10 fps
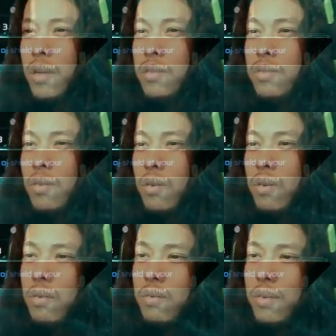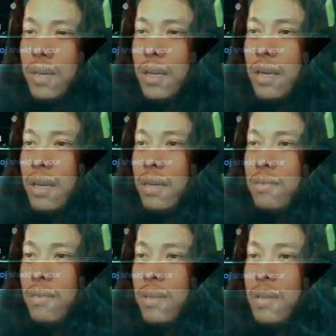so yeah, I can't
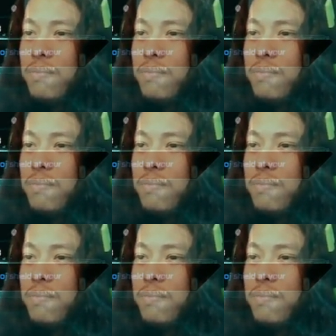really